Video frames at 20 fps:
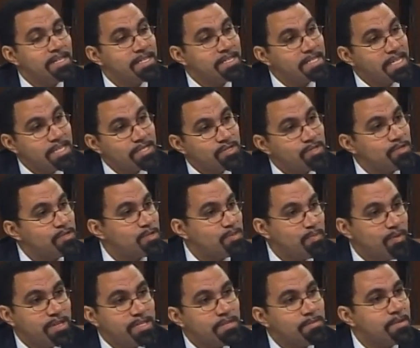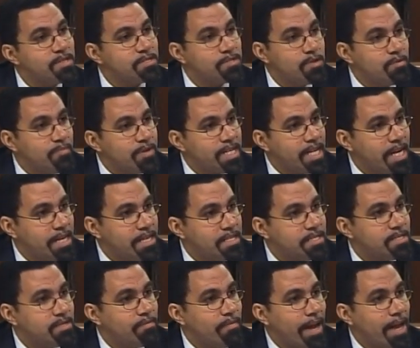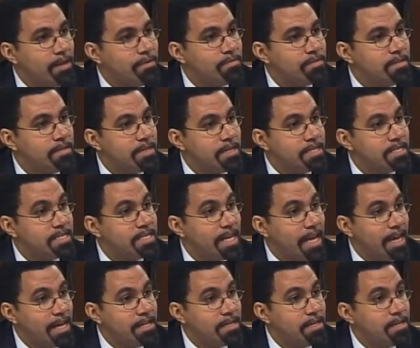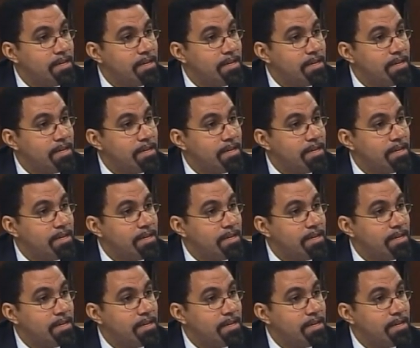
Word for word: teachers, principals, superintendents around the state